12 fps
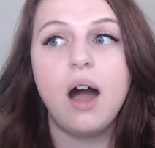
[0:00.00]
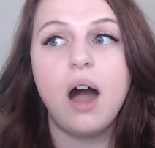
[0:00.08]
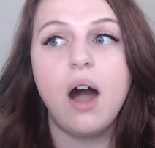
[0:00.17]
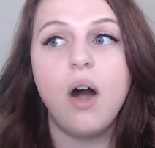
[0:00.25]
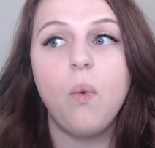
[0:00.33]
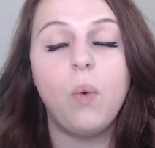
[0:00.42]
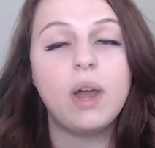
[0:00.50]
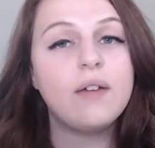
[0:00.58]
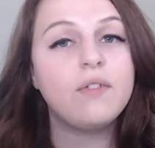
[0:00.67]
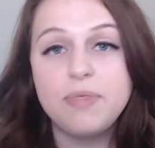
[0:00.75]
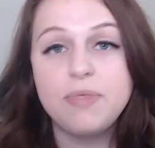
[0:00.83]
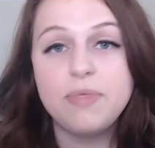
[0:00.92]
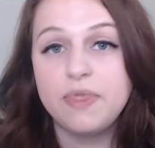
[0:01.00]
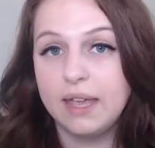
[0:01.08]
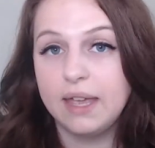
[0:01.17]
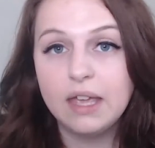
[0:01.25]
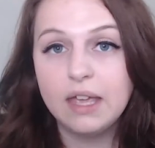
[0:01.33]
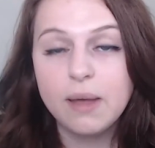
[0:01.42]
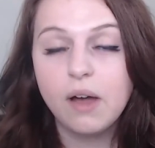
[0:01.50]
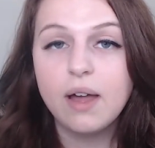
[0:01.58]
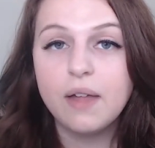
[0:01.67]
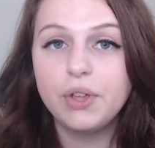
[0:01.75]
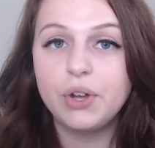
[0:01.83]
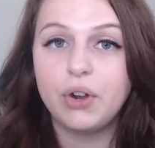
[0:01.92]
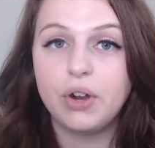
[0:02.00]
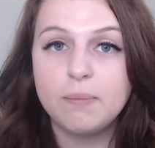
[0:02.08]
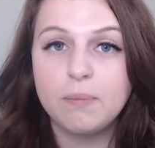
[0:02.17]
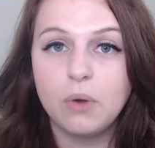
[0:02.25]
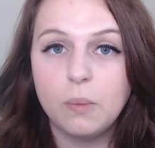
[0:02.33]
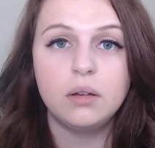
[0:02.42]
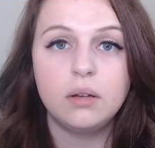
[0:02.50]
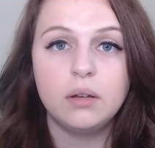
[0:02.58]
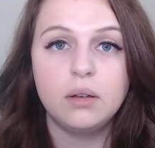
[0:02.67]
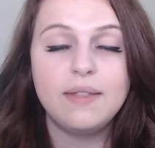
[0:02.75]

whatever I'm thinking about at the current moment,